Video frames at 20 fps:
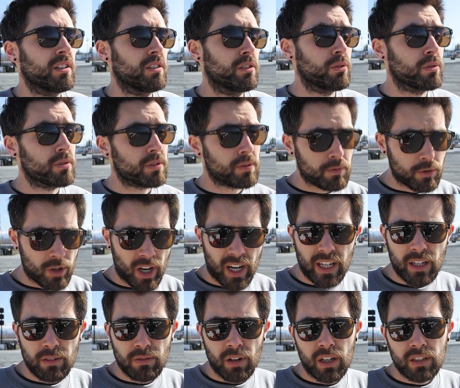doing some
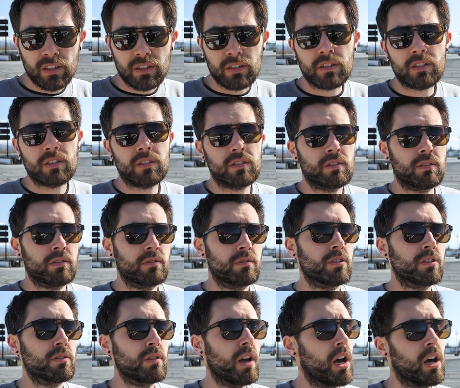draggy runs.
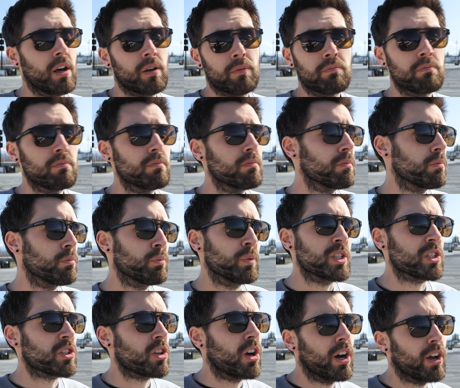We
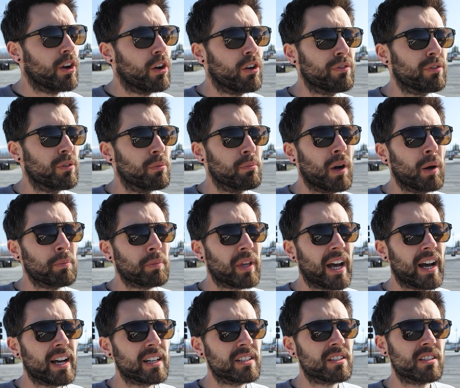started off on pump
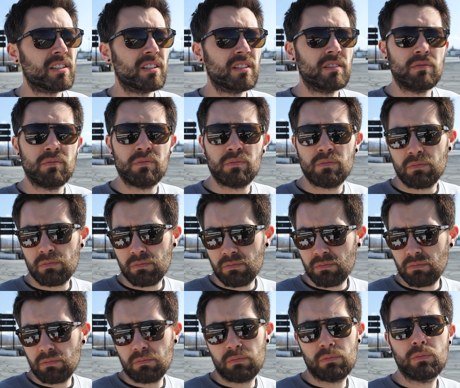gas,
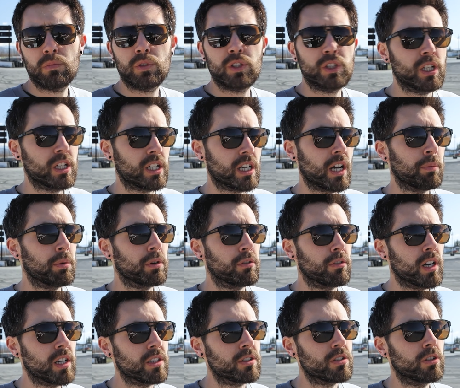did a couple of
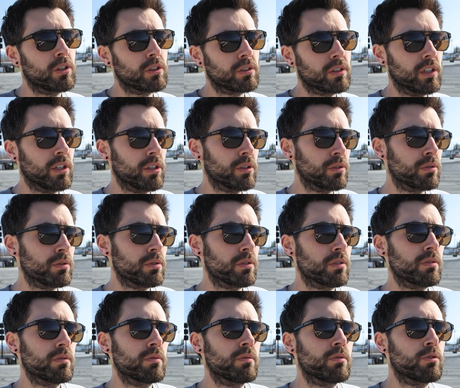runs, logged
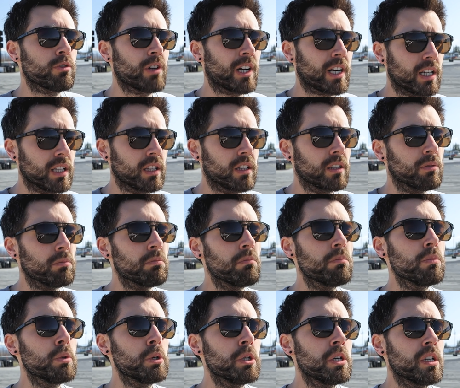those, draggied them.
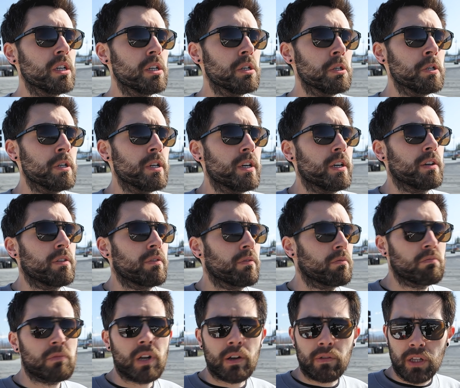
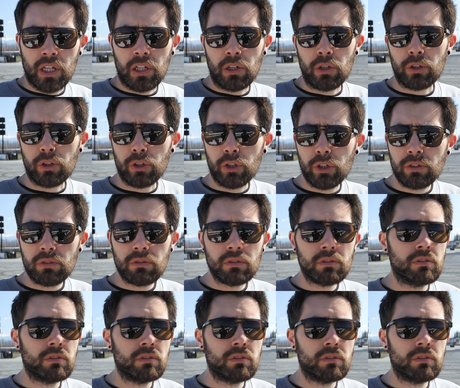Everything looked good.